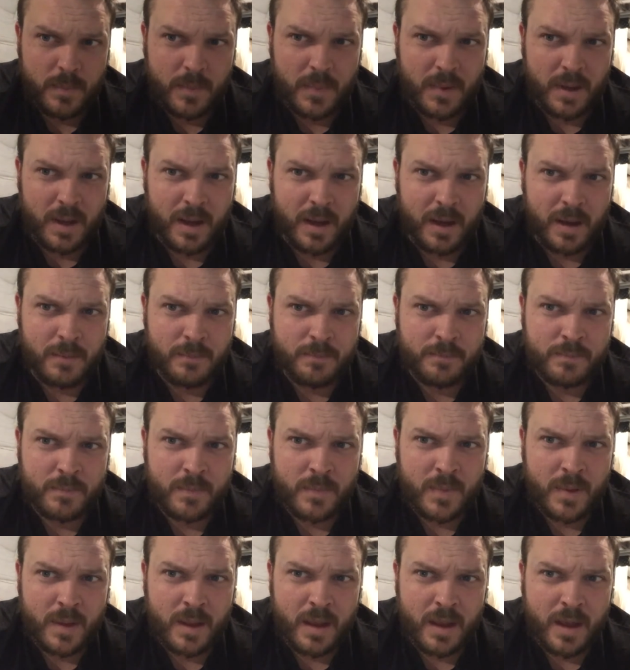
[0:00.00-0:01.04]
Yeah,
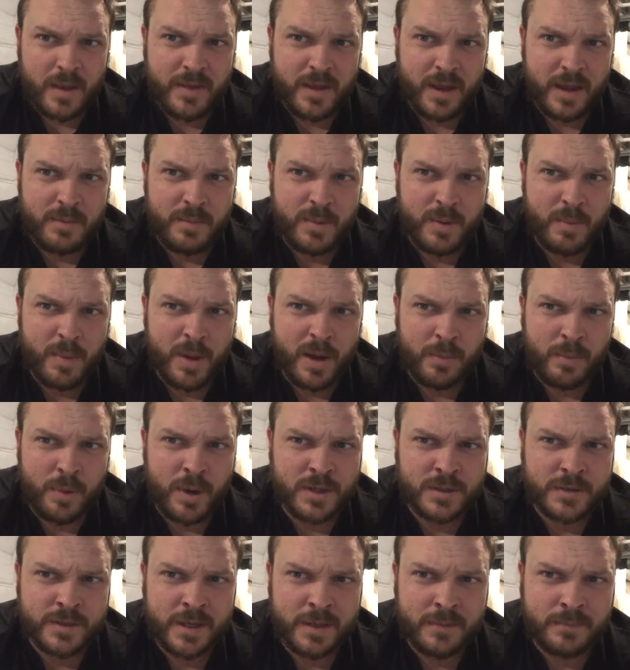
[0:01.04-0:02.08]
I think I'd be a better
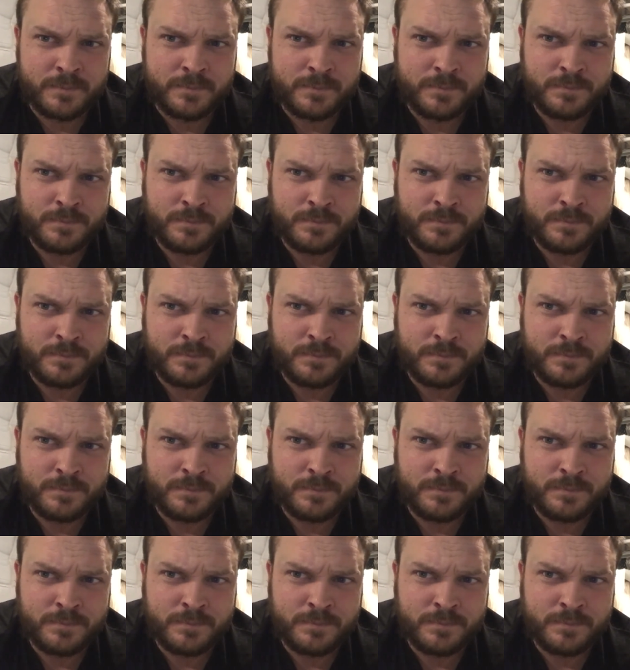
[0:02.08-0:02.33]
president.